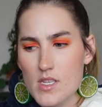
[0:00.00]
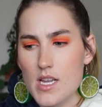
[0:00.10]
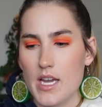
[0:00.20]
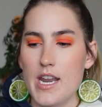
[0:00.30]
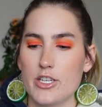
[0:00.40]

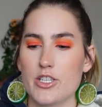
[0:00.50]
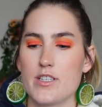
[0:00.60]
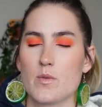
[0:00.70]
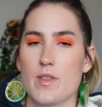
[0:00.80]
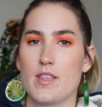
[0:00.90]

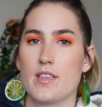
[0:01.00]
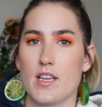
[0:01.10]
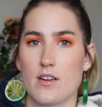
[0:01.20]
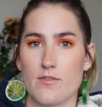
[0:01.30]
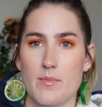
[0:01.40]
connections within the
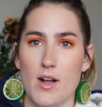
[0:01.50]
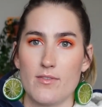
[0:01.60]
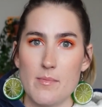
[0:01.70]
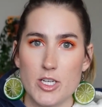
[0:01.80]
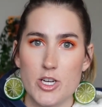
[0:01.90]
Center for
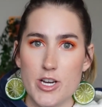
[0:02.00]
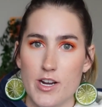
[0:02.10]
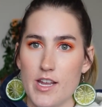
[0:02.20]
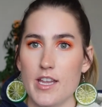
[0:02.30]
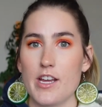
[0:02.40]
Biofilm
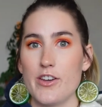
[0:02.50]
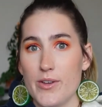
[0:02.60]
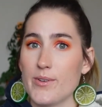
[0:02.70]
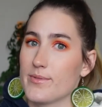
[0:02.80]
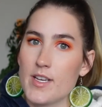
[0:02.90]
Engineering, and I
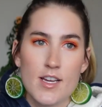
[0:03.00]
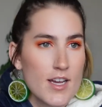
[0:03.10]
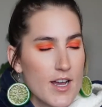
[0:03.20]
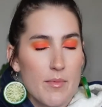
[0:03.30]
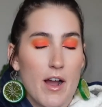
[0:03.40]
knew
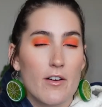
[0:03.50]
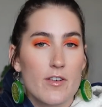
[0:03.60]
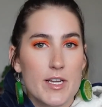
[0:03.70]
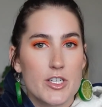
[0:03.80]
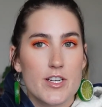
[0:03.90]

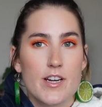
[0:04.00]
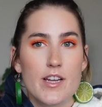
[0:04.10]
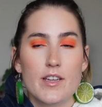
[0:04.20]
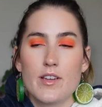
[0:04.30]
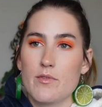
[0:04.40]
biofilm
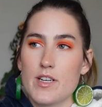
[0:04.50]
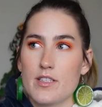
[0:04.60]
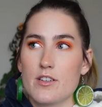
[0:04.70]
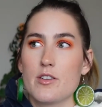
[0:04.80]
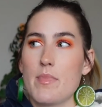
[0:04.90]
engineering and
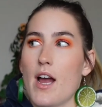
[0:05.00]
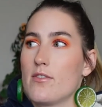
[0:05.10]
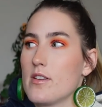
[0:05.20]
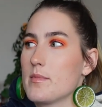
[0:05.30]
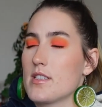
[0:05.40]
research in
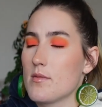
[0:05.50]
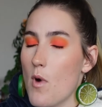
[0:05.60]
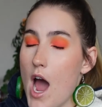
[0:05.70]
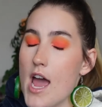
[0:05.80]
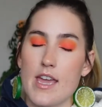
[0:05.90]
biofilms is
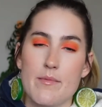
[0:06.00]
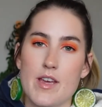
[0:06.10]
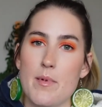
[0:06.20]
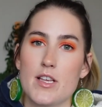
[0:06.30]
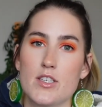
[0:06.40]
why I came
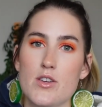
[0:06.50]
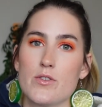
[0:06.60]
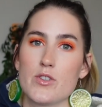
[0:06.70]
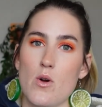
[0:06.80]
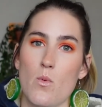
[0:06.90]
to M S U,
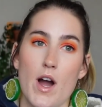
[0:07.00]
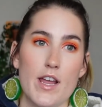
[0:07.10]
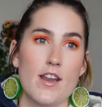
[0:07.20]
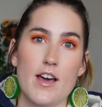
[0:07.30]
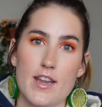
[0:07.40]
so why
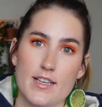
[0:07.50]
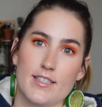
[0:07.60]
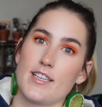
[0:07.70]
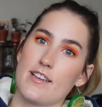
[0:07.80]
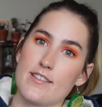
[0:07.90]
not
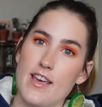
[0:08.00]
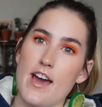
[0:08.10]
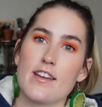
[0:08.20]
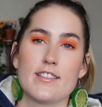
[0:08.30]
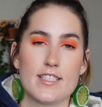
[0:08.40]
extend
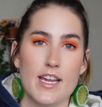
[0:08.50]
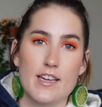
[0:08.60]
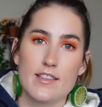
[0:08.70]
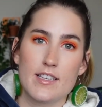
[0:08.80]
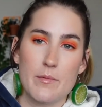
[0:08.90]
that and stay
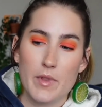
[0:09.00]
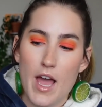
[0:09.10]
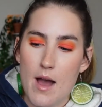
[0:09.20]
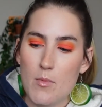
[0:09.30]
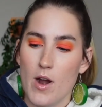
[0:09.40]
in the same
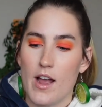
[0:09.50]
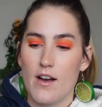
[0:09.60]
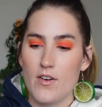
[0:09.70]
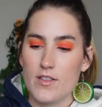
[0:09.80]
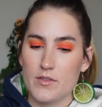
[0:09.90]
lab where I
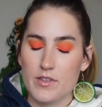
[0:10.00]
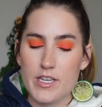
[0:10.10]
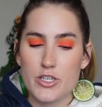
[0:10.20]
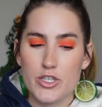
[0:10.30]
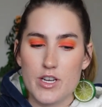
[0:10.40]
have all these
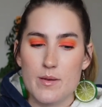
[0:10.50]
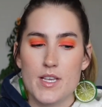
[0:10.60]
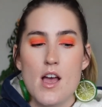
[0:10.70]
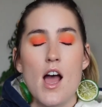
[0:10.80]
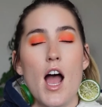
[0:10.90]
relationships.
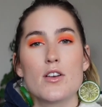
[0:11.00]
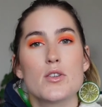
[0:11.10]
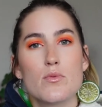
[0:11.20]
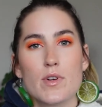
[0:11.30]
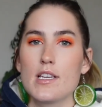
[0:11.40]
I
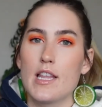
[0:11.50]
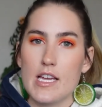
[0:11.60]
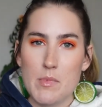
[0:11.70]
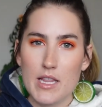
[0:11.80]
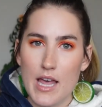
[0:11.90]
also really
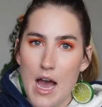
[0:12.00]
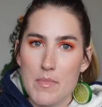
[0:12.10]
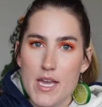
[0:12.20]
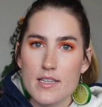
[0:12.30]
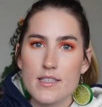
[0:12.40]
liked my lab
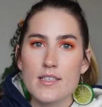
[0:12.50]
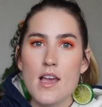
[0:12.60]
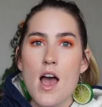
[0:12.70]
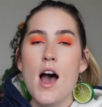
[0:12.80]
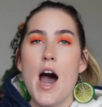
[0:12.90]
mates.
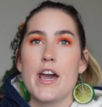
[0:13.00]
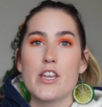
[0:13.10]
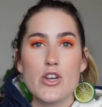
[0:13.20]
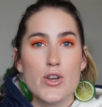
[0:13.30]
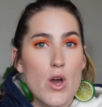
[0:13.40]
I
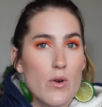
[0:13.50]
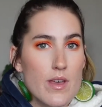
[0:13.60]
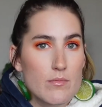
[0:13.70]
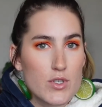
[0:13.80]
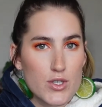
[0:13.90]
didn't know
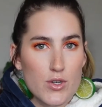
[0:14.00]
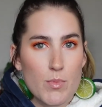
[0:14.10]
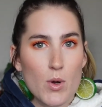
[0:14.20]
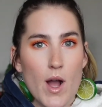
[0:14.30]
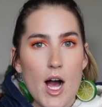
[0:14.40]
them
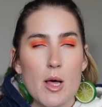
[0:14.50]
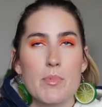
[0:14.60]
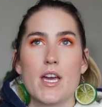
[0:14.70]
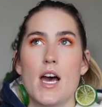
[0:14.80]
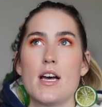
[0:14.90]
super well
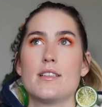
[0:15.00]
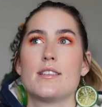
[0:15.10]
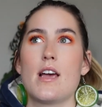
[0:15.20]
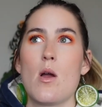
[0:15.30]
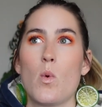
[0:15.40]

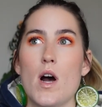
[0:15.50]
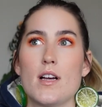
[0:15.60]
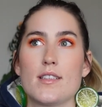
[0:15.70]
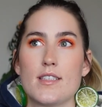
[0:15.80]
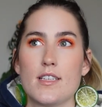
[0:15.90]
because I
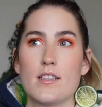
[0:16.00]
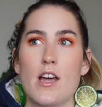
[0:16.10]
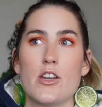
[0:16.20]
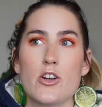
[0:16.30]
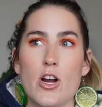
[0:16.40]
was still an
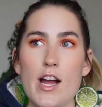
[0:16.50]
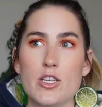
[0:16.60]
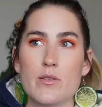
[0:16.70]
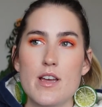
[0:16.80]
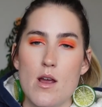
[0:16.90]

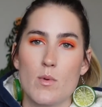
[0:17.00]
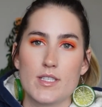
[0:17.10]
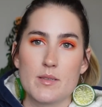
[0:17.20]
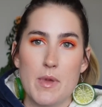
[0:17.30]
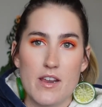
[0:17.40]
undergraduate and I
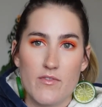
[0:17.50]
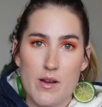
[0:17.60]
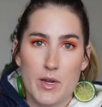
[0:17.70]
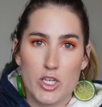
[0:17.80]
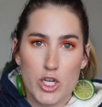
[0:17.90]
wasn't spending
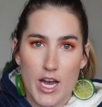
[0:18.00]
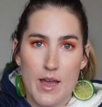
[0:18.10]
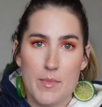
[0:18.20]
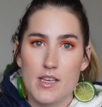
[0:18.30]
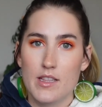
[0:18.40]
very much
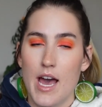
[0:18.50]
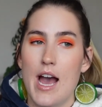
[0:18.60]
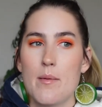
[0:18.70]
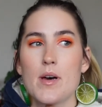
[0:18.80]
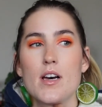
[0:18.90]
time in the
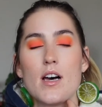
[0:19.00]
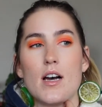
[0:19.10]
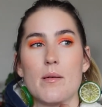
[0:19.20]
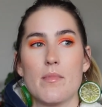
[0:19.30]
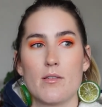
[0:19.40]
lab.
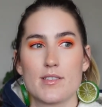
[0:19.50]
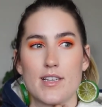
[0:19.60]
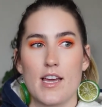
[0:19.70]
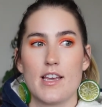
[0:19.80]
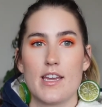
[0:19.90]
Um, I was
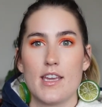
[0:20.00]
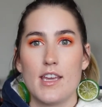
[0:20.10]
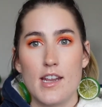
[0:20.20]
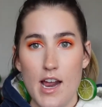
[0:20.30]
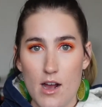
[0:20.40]
kind of like
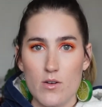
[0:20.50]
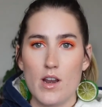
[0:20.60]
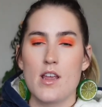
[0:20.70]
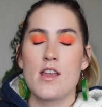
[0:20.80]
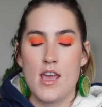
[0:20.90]
in and out.
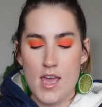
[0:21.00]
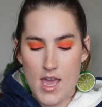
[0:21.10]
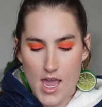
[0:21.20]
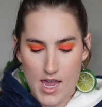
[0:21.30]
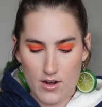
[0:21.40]

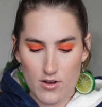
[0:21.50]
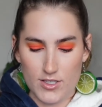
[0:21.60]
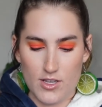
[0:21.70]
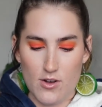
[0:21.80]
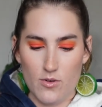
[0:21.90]
And
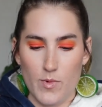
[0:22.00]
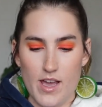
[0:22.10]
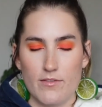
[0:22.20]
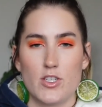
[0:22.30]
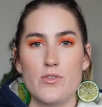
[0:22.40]
also we
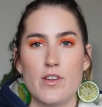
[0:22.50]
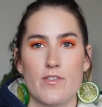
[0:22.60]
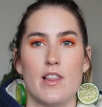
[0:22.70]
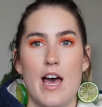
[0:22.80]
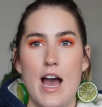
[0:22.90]
have two
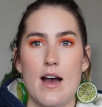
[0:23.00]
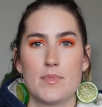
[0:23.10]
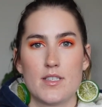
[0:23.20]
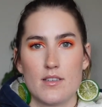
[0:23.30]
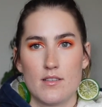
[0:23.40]
different
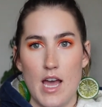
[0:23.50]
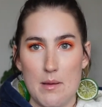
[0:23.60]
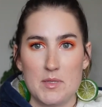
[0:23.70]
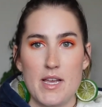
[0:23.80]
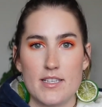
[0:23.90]
labs,
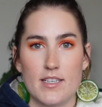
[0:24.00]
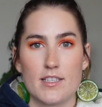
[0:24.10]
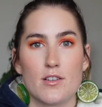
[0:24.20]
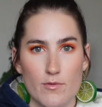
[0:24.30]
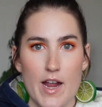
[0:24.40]
lab
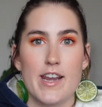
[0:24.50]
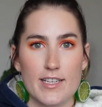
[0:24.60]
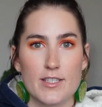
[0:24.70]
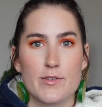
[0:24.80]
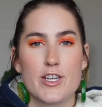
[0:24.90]
spaces. They're right
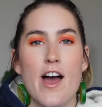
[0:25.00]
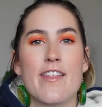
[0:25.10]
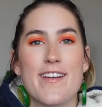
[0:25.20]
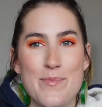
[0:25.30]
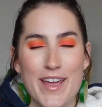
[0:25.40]
next to each
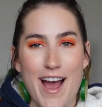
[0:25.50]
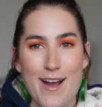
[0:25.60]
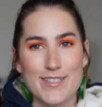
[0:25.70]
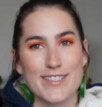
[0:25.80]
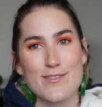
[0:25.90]
other, but I
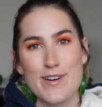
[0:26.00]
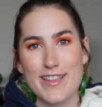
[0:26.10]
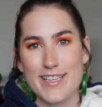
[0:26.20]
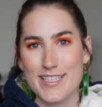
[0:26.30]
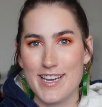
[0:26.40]
was in the one
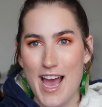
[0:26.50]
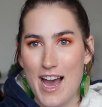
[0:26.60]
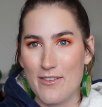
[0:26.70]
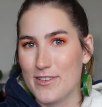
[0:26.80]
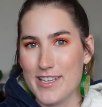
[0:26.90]
that didn't
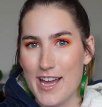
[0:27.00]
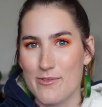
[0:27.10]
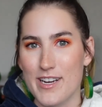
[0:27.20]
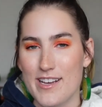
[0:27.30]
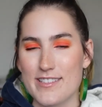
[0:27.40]
have really
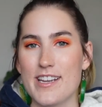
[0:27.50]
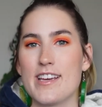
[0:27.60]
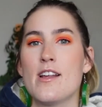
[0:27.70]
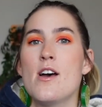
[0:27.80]
anyone else in it.